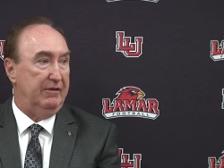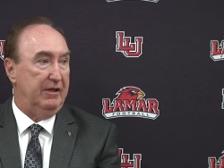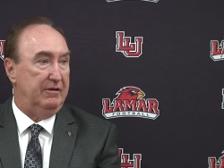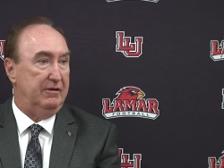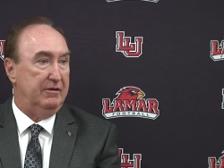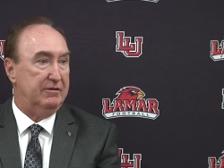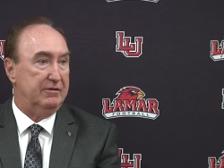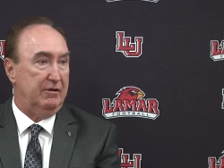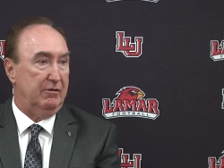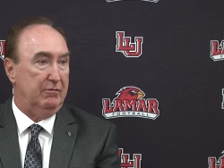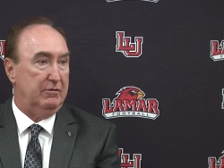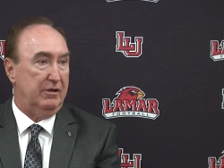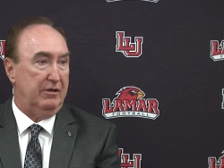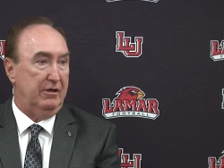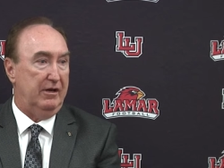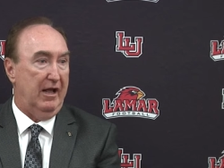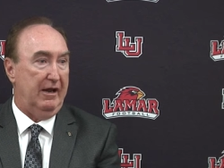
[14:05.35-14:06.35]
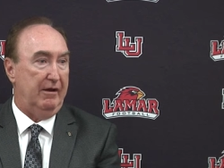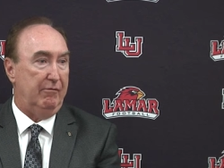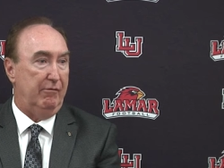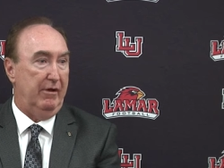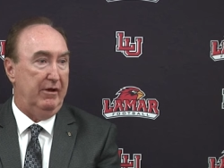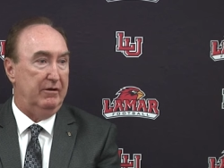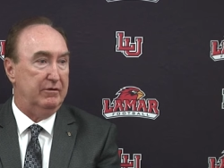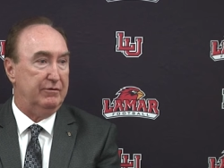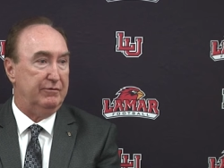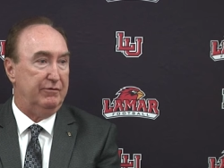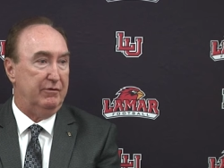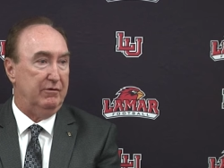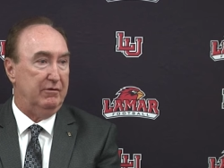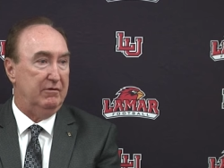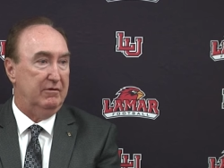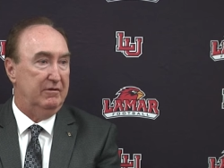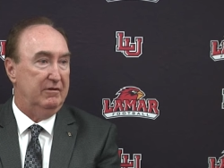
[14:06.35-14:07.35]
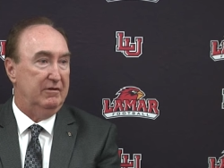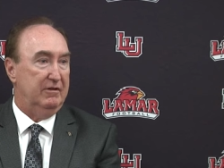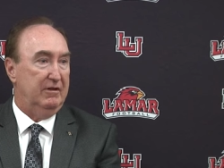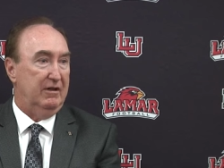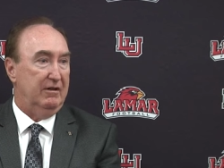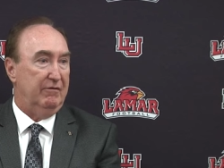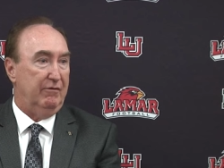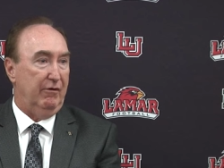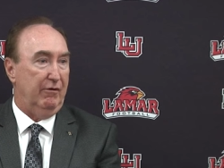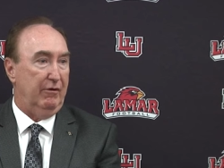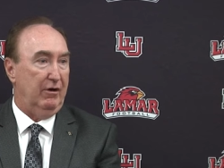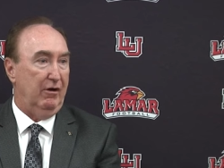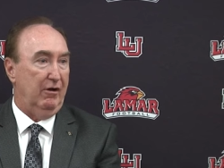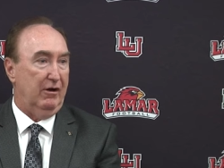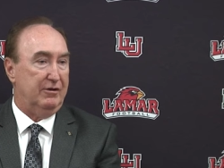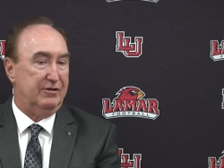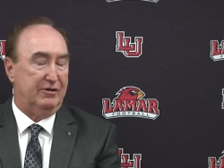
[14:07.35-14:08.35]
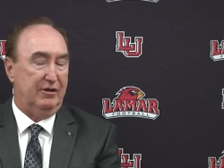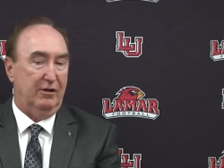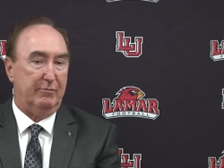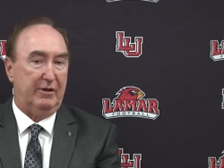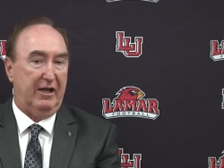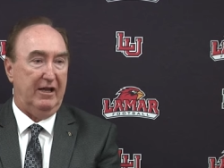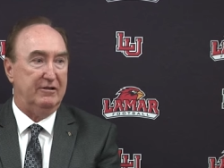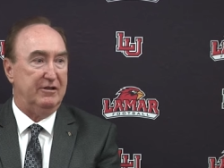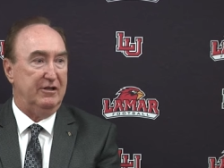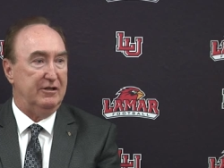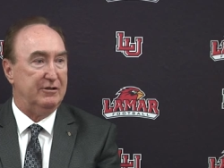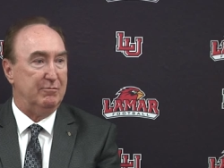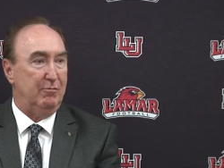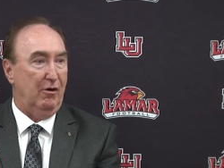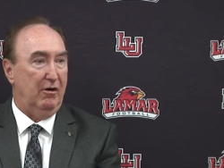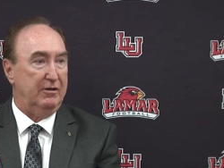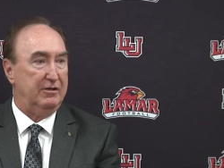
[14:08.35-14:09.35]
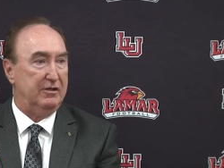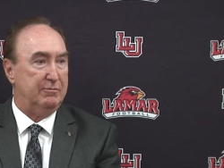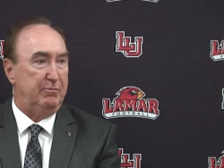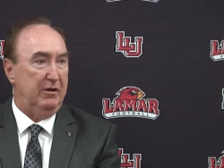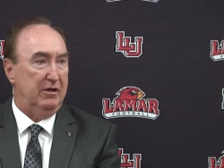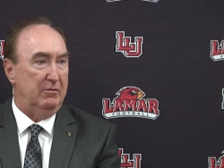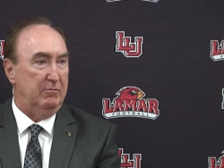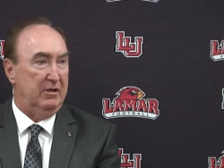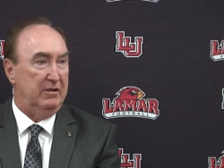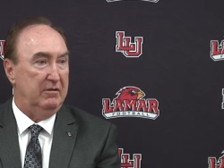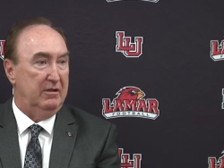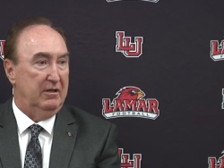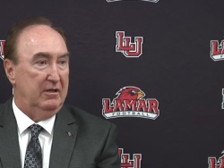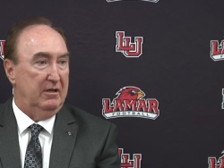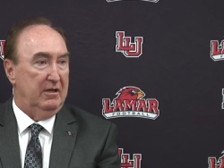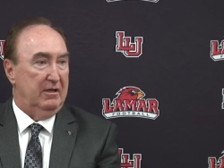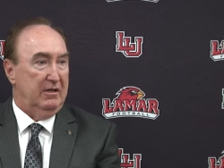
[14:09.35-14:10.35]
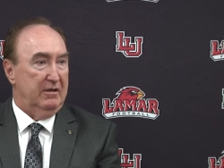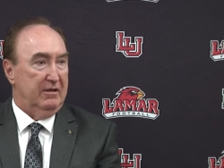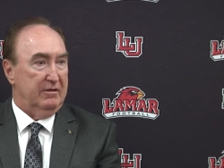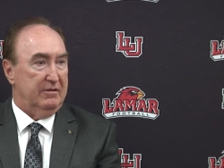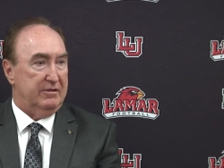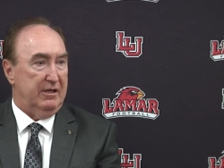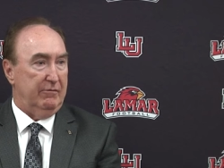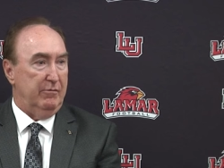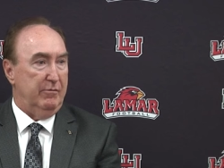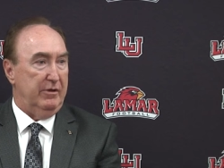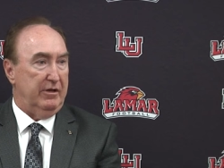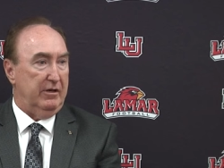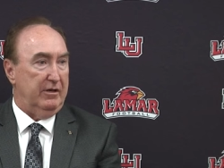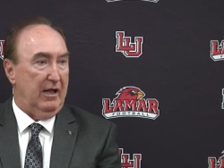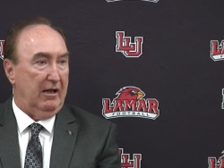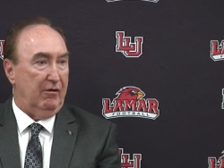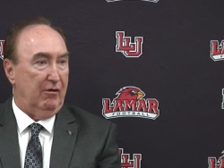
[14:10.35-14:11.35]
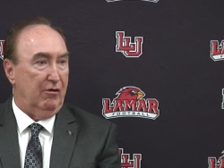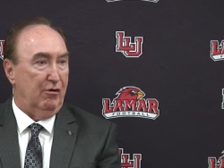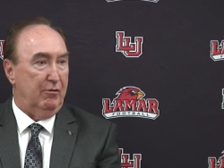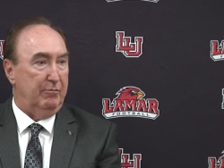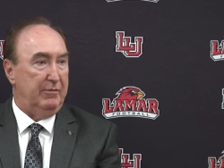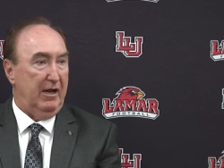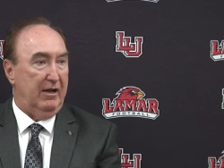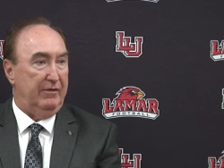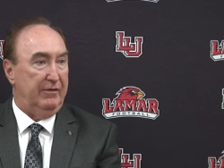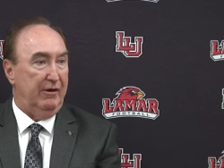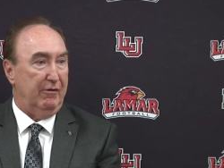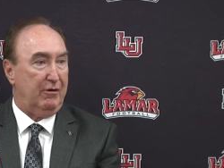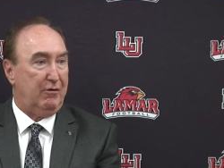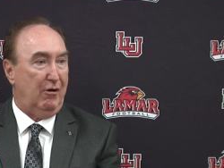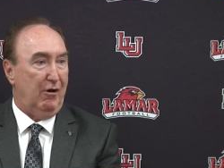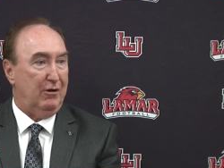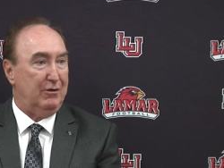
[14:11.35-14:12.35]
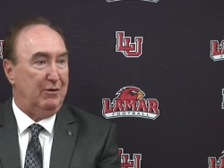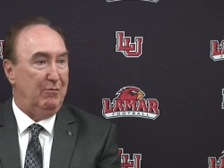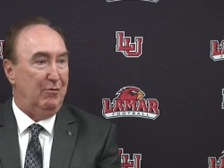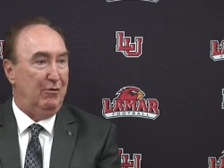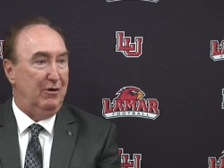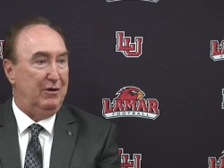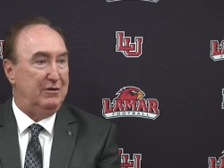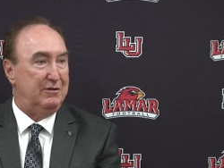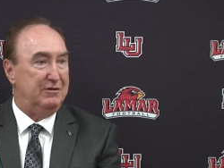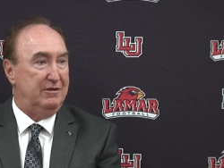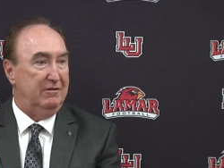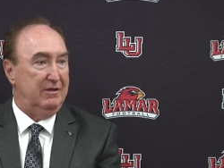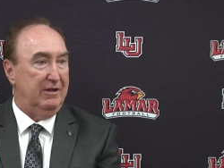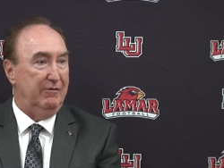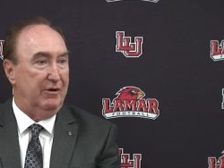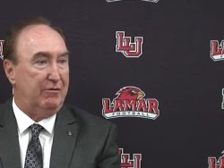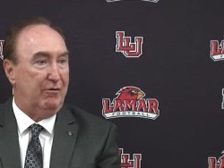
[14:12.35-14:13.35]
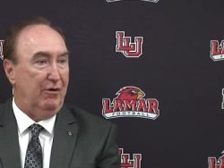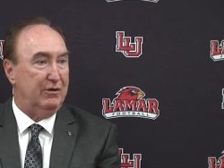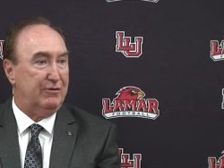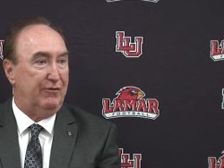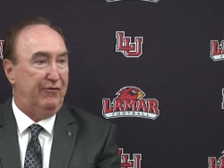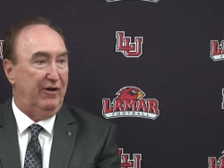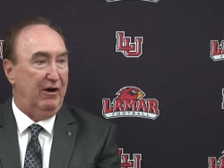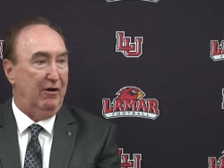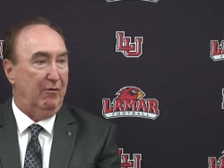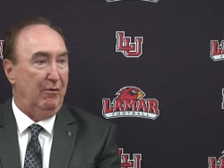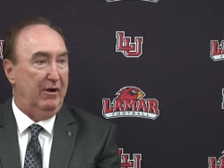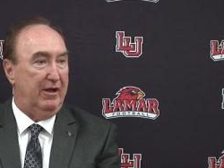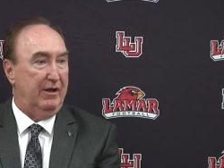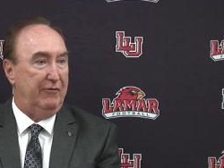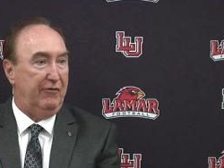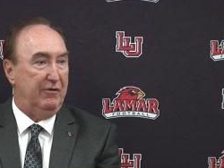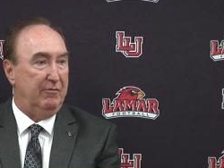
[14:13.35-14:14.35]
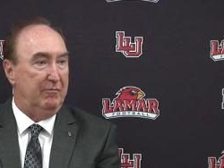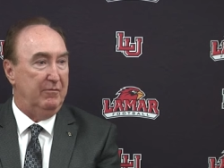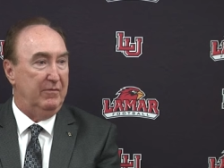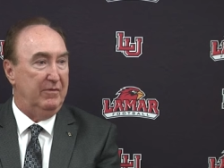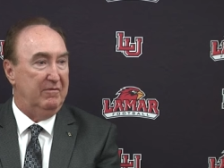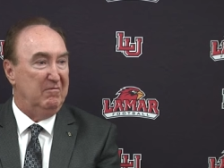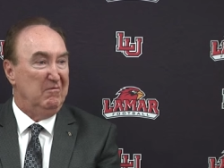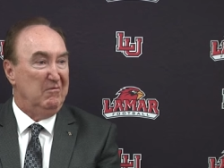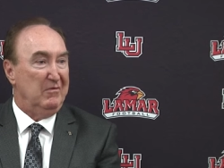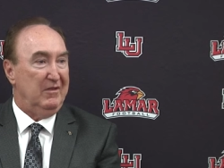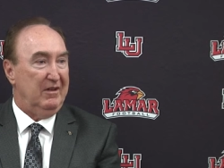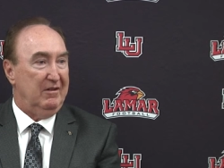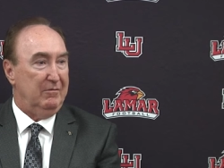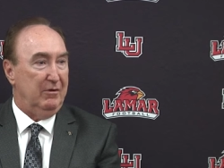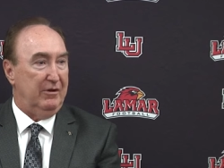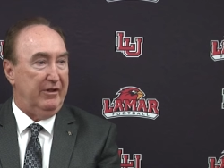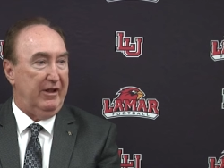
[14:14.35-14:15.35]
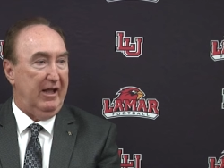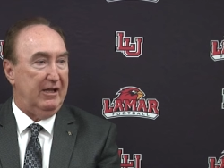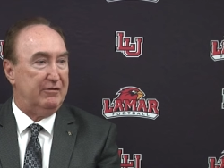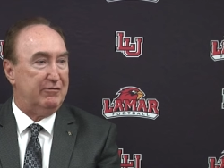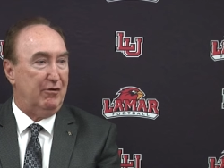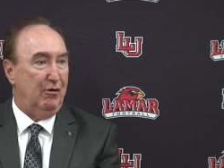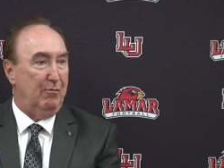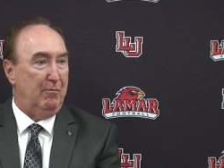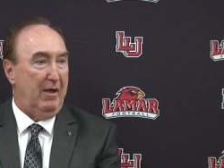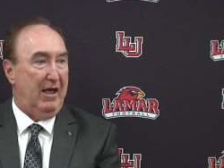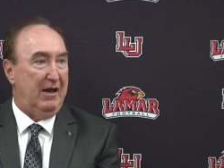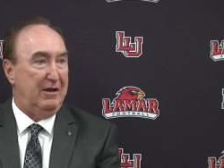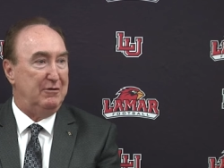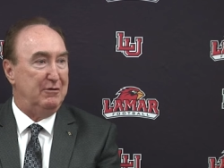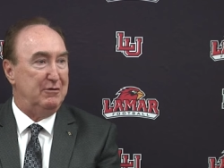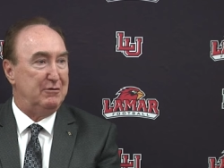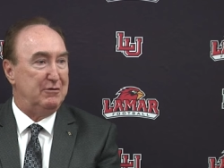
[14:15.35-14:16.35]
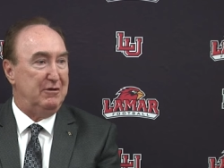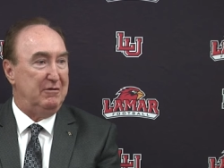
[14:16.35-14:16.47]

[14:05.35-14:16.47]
They just sold to United Rentals for very large sum. Casey Smart just built him a $7 million home down there at Carlton Woods and living across the fairway from one of the Astro managers.